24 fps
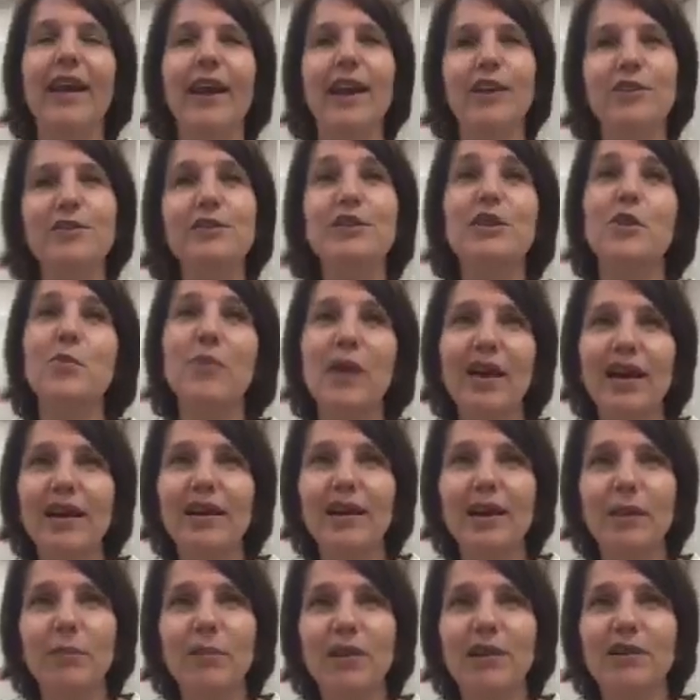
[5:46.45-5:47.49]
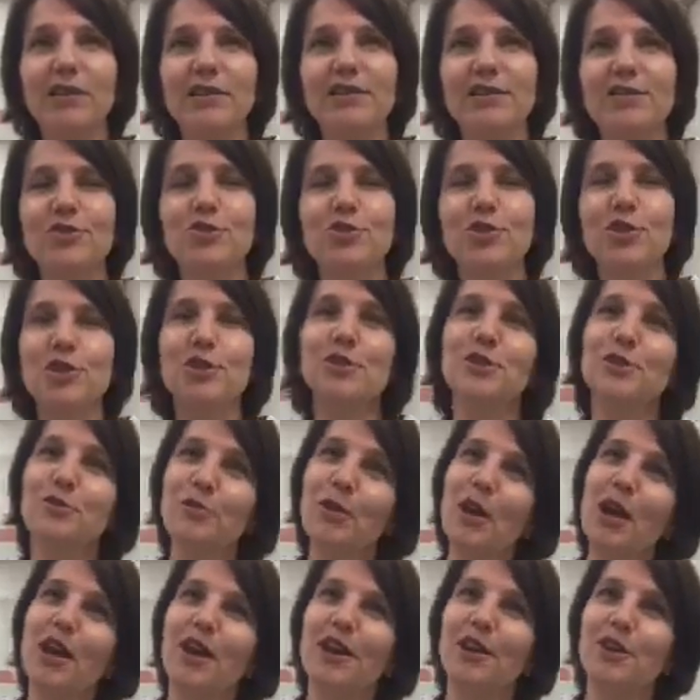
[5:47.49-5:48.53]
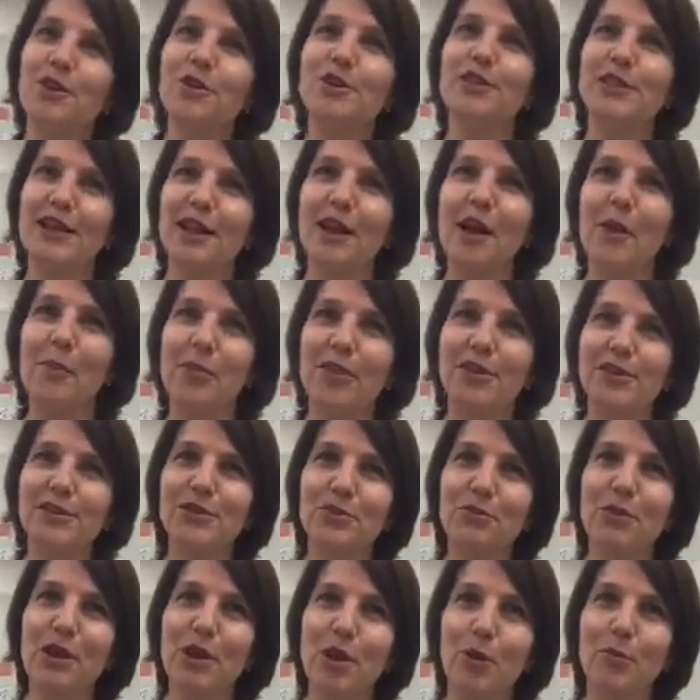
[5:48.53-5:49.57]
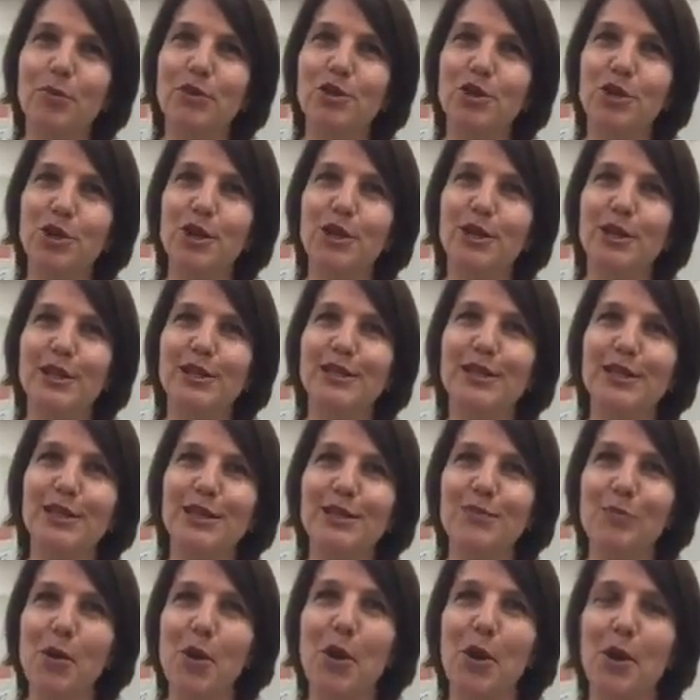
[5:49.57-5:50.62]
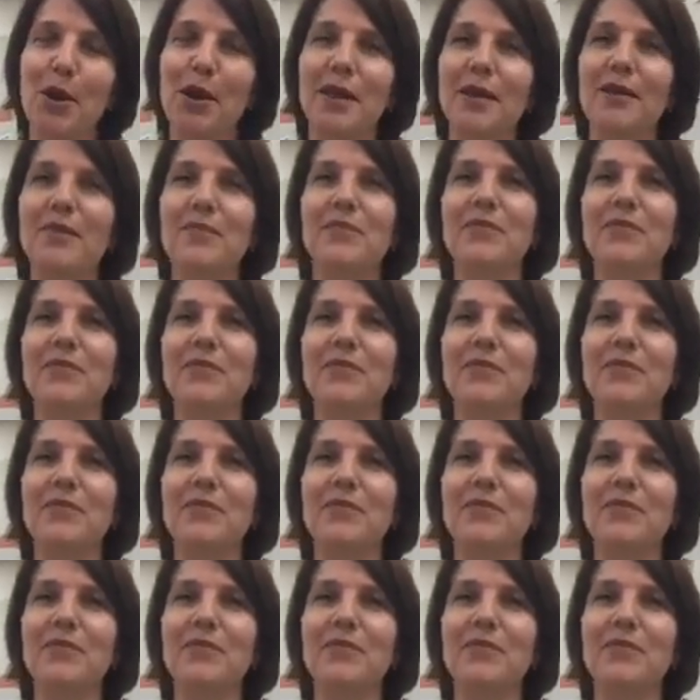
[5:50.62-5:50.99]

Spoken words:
And also partly because students were kind of using up those 3 opportunities to smoke.